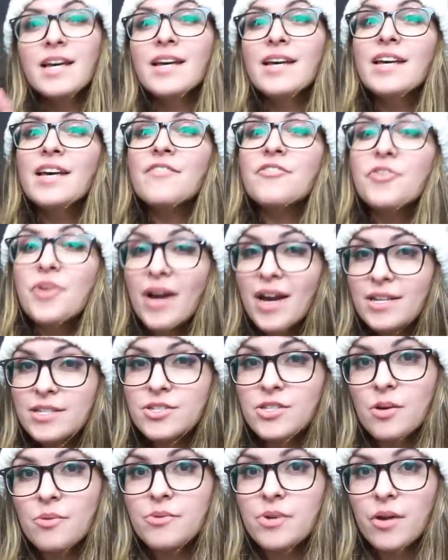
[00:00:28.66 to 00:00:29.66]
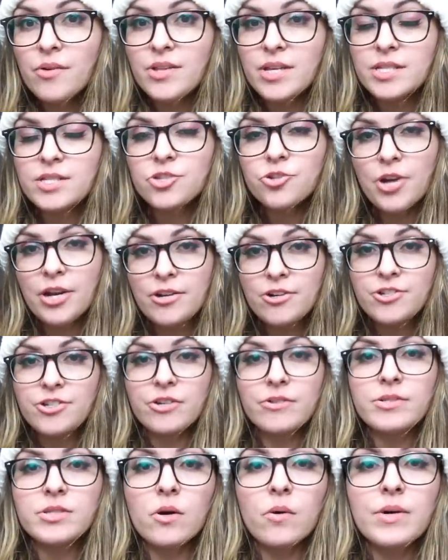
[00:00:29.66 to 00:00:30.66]
If you guys don't know this, Trader
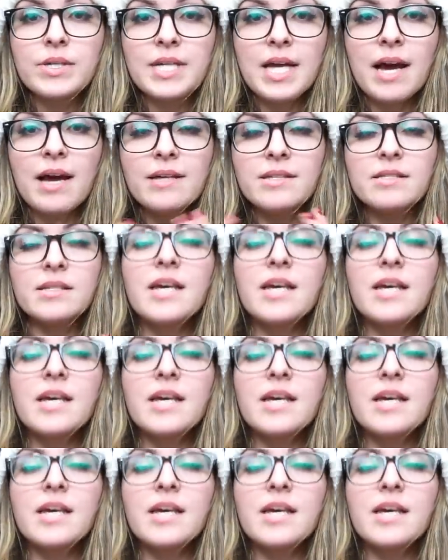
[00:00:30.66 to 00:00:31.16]
Joe's always has